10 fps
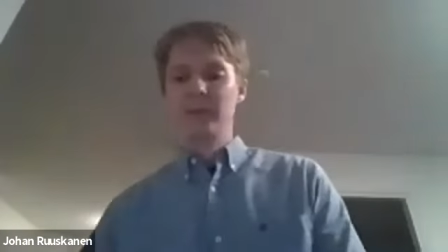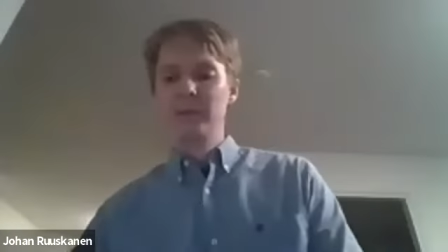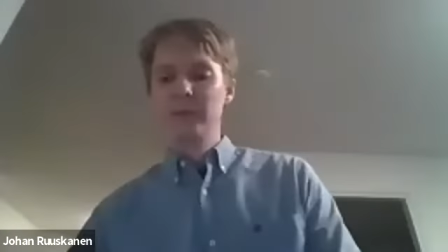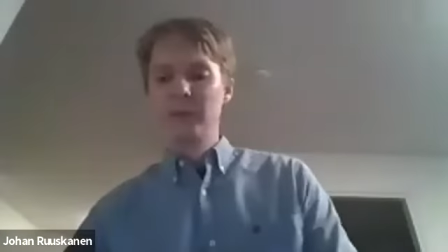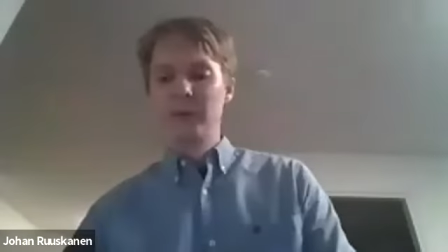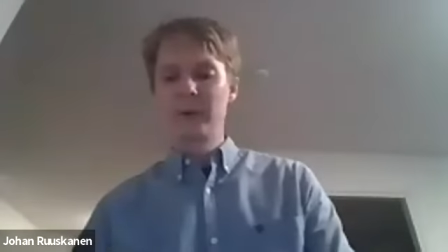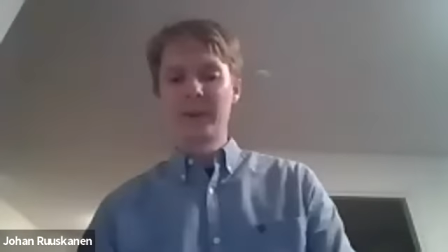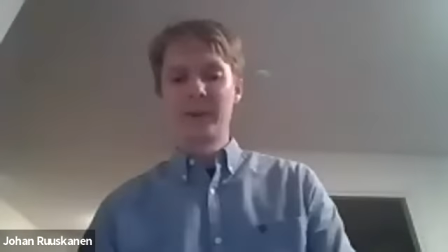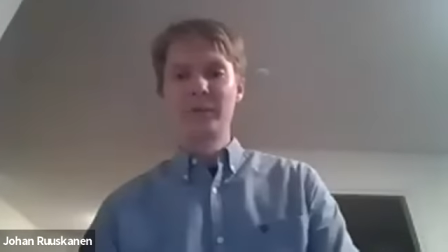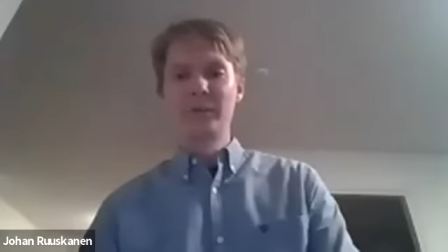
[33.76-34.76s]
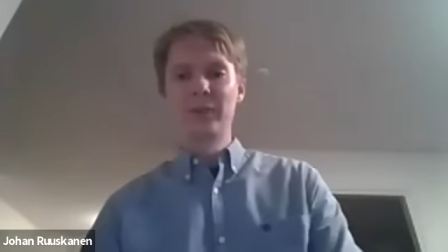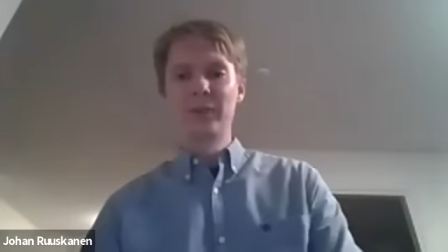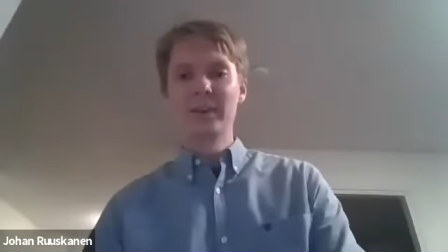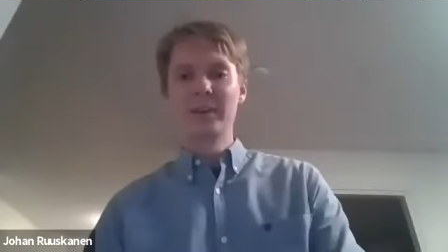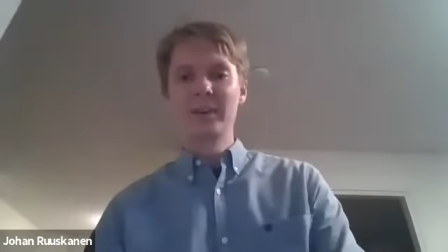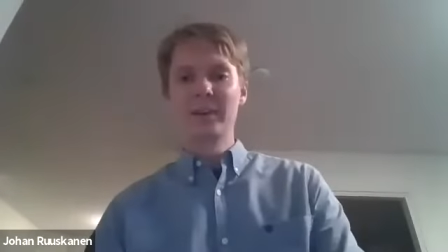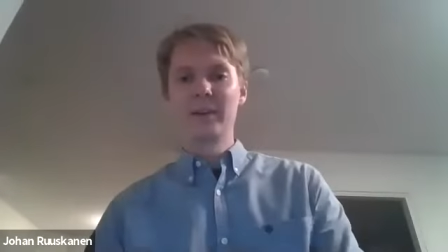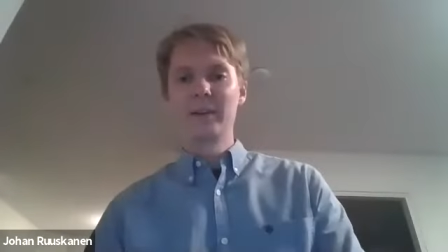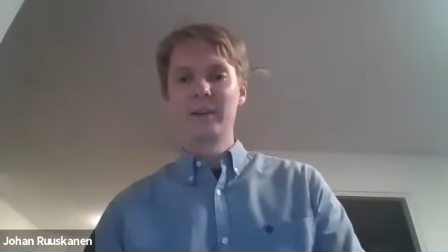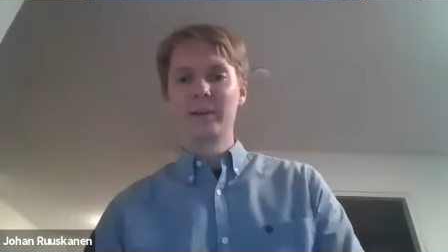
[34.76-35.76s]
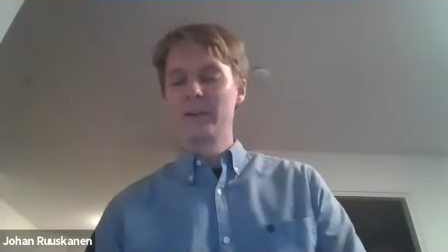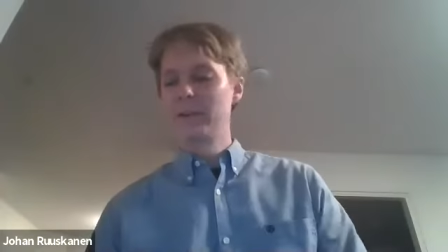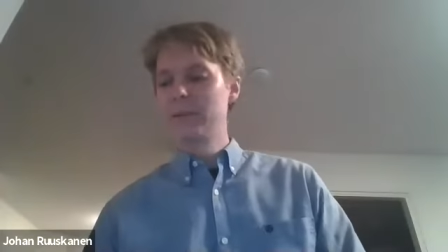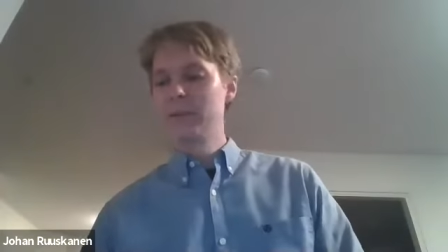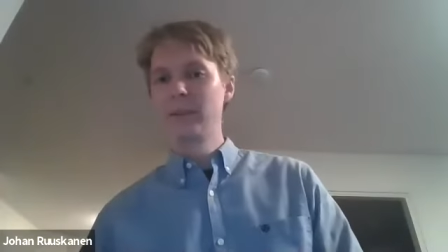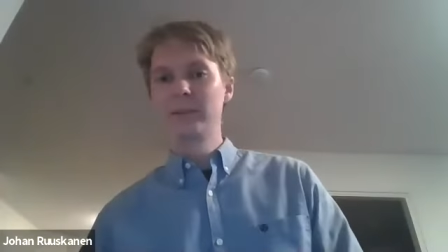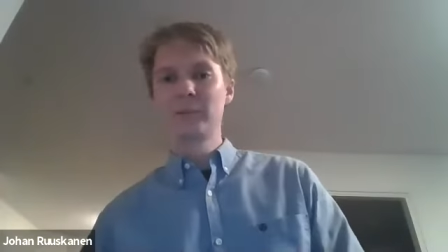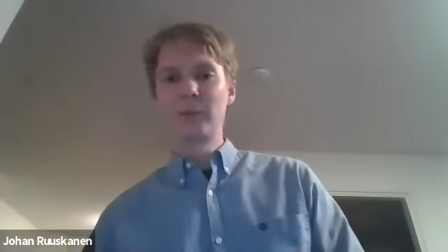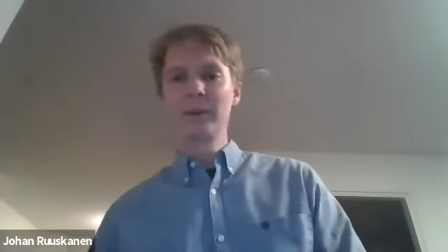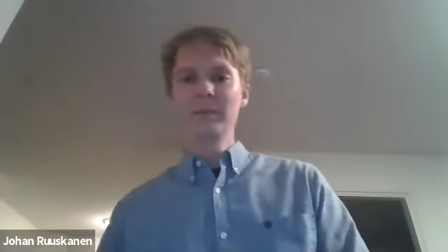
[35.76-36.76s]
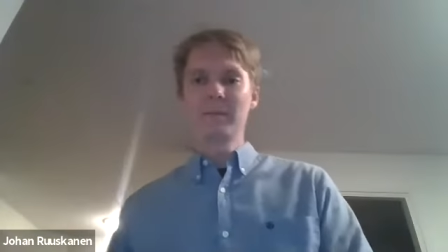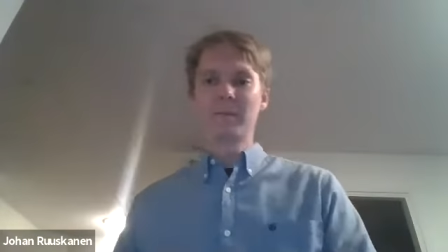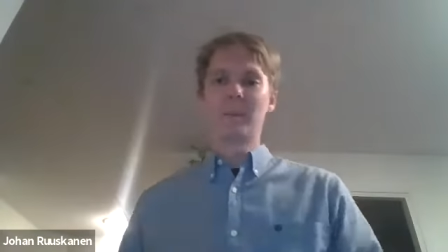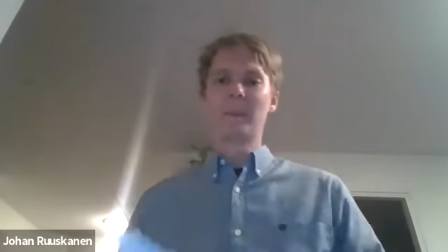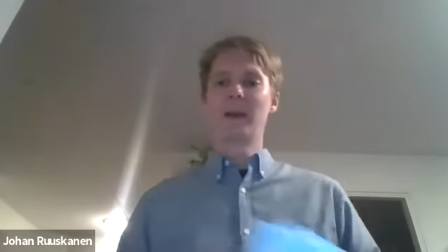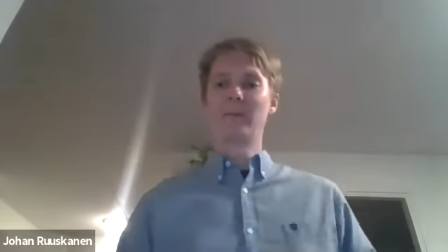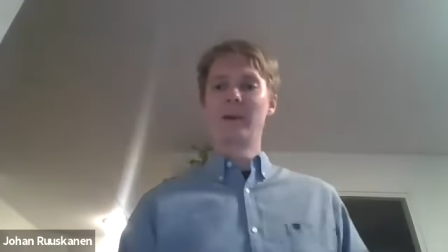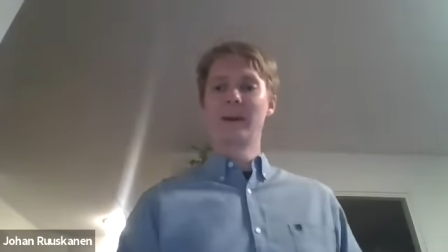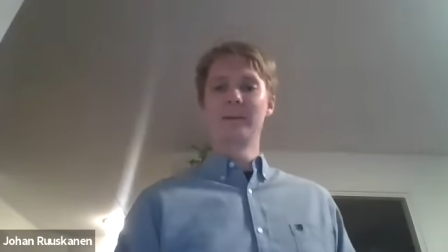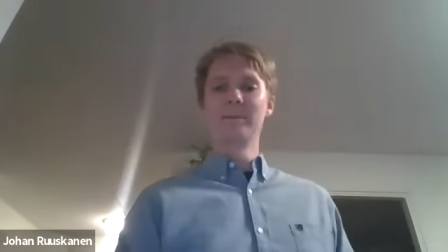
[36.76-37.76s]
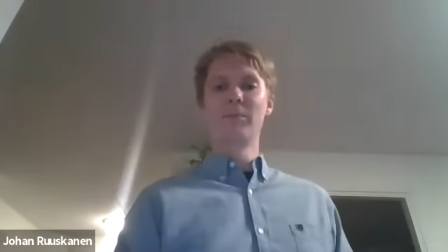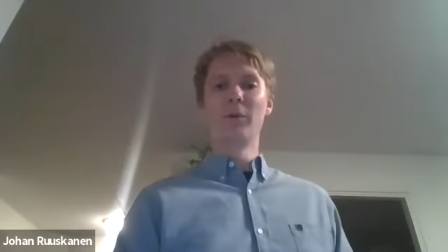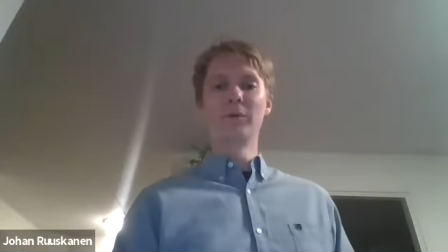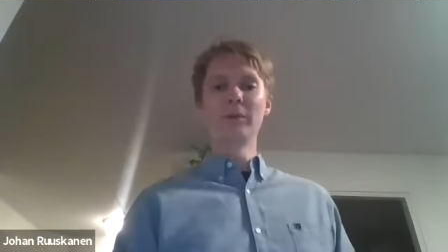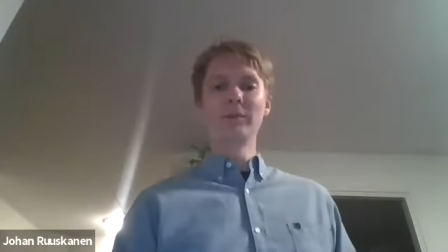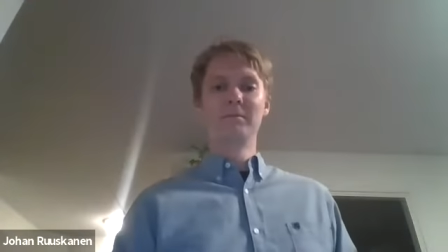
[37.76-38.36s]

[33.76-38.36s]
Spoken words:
So can you see this screen and my pointer?